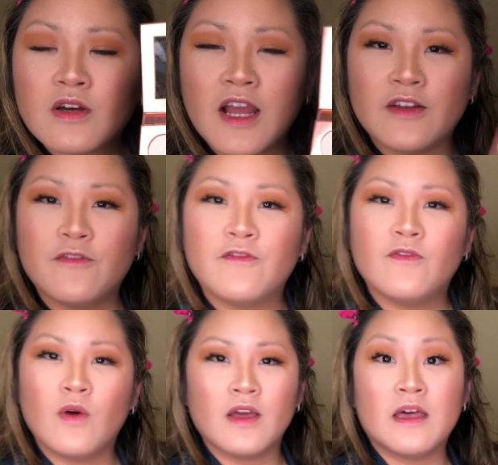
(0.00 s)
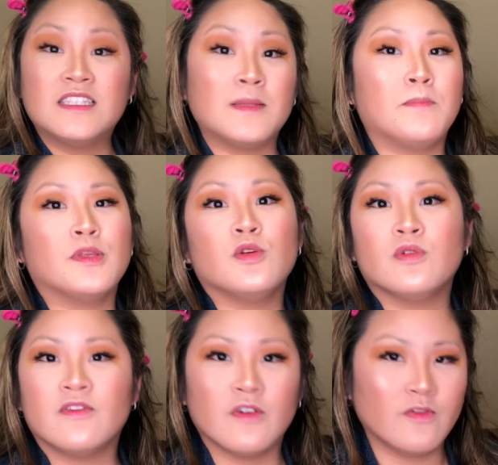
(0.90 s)
kind of foil. It's a
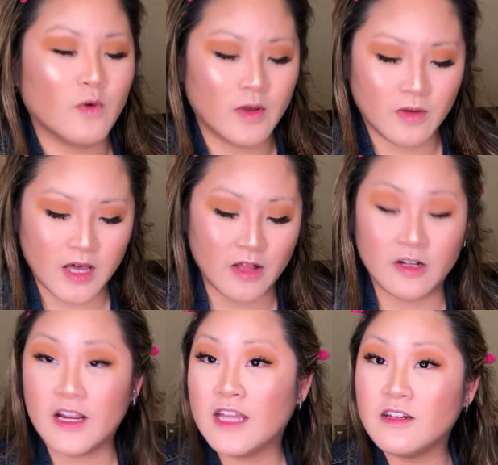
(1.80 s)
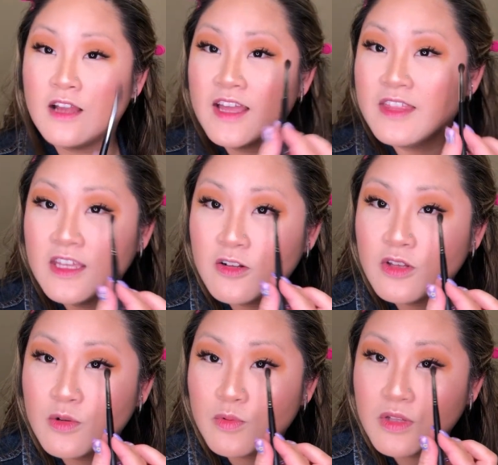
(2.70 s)
beautiful foil color, and I think it'll
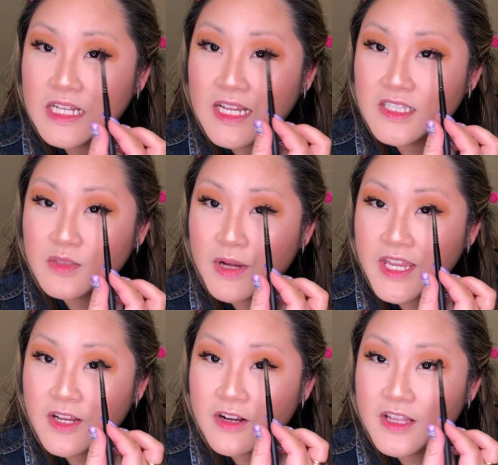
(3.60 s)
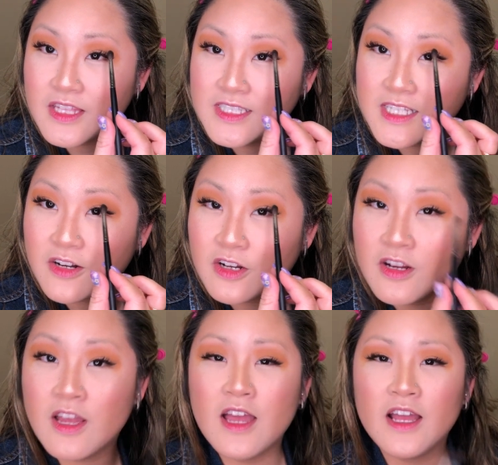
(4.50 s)
look really nice right here in the
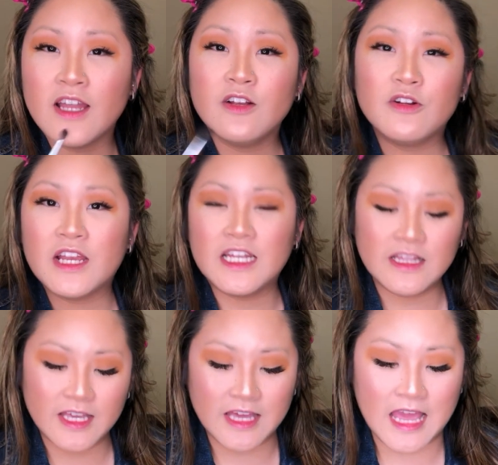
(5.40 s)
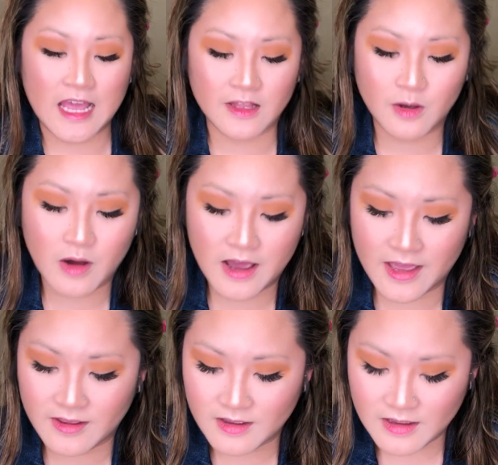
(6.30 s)
center, kind of creating like a halo eye.